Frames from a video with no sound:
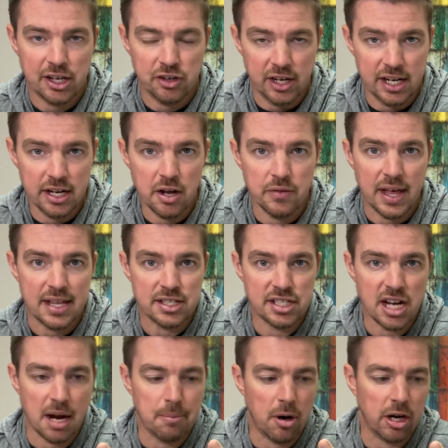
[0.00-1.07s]
You need to know that.
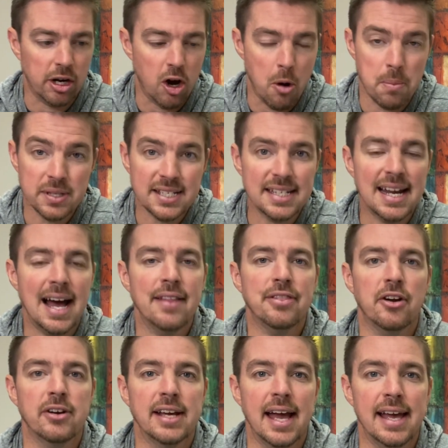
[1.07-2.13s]
Stock market opens at
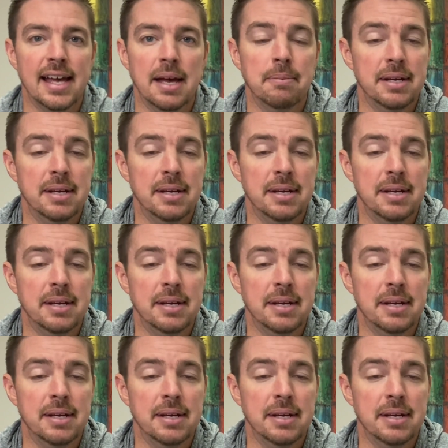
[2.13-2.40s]
9:30 a.m.